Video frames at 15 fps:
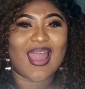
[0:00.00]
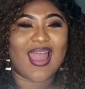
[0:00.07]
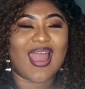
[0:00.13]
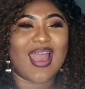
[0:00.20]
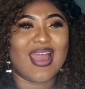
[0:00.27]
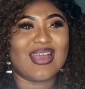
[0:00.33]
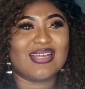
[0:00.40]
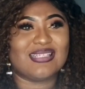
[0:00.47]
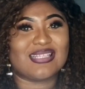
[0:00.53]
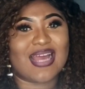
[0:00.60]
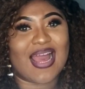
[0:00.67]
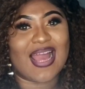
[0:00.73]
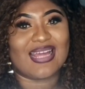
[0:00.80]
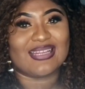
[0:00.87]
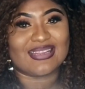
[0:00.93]
And
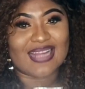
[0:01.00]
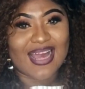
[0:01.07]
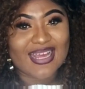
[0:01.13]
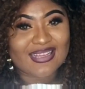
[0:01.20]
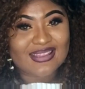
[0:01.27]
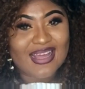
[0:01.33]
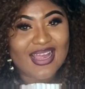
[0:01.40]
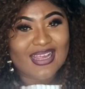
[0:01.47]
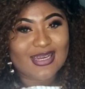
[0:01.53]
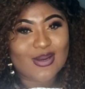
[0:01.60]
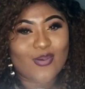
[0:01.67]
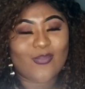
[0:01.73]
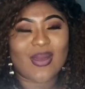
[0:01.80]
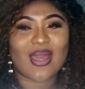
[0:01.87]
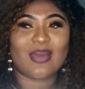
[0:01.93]
I like that in
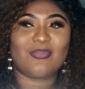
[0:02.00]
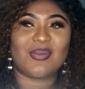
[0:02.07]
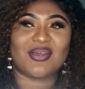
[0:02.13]
a way,